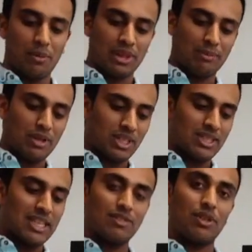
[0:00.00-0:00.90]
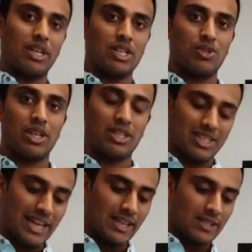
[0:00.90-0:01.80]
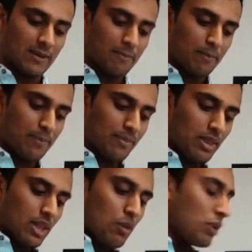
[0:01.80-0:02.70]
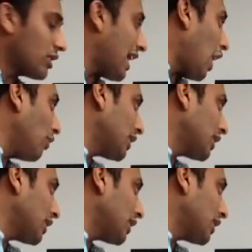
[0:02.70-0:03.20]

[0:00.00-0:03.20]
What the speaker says: with the most successful industry in the States, which is the health